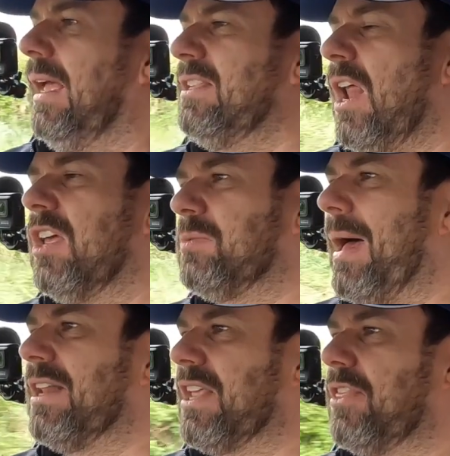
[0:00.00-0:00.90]
It's not as
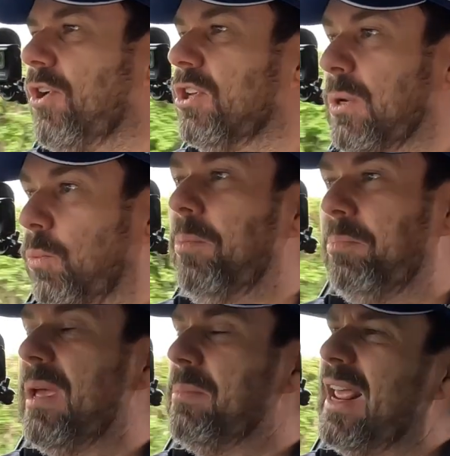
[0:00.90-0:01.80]
bad as I thought it would
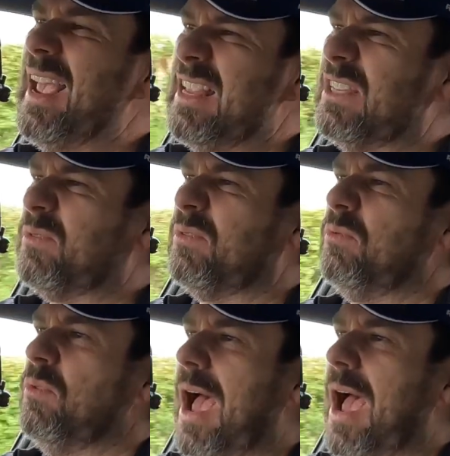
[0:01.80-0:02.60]
be, but it is.